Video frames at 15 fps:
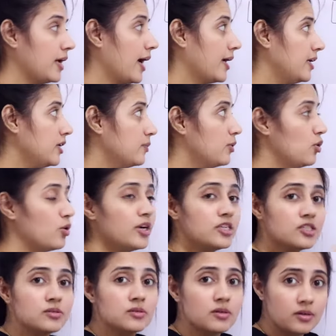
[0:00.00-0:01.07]
And it
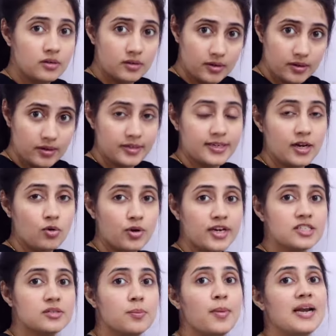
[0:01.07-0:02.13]

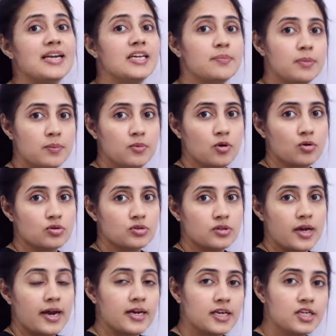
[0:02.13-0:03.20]
allocates multiple
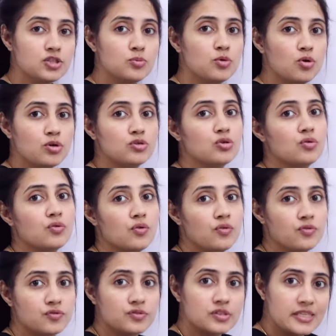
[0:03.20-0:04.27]
blocks and each block is
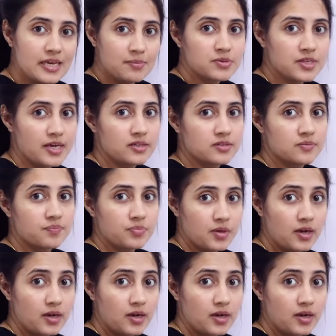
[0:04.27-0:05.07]
of same size,